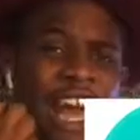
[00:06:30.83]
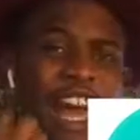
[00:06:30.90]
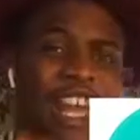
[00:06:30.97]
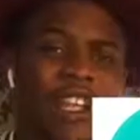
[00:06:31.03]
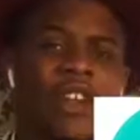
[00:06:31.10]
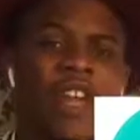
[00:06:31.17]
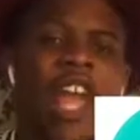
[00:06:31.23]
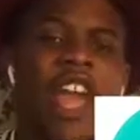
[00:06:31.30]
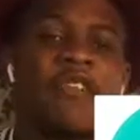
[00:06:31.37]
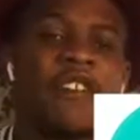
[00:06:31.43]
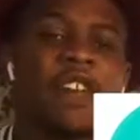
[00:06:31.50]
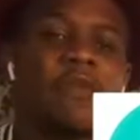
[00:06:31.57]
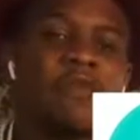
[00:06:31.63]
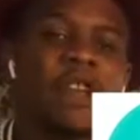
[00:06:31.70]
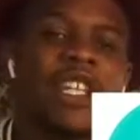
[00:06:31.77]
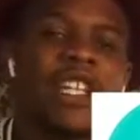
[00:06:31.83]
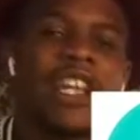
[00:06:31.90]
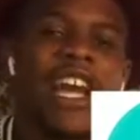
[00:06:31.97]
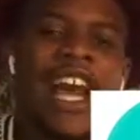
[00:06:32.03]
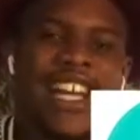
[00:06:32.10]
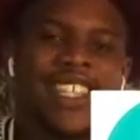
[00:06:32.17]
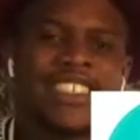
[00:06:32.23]
and everybody
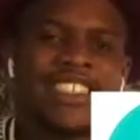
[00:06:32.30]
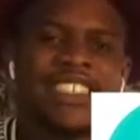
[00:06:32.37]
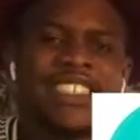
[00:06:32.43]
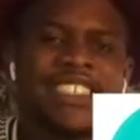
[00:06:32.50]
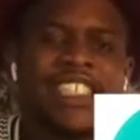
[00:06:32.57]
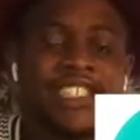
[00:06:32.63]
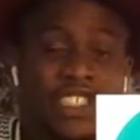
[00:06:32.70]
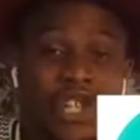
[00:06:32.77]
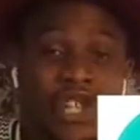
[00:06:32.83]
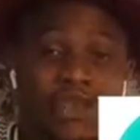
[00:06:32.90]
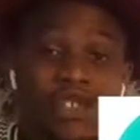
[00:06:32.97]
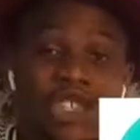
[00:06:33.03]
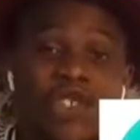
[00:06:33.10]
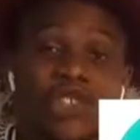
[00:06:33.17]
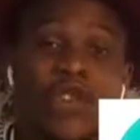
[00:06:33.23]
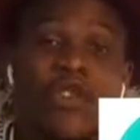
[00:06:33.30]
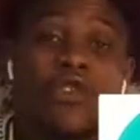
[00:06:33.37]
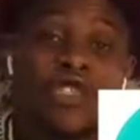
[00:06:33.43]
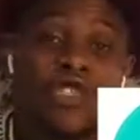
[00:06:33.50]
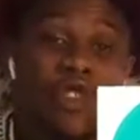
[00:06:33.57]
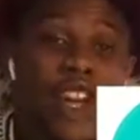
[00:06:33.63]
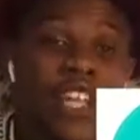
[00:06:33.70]
has this insecurity of
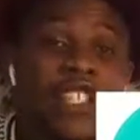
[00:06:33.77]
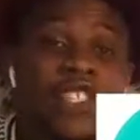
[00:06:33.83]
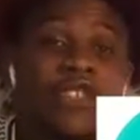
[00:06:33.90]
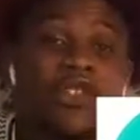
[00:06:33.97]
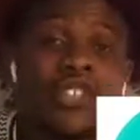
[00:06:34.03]
trying to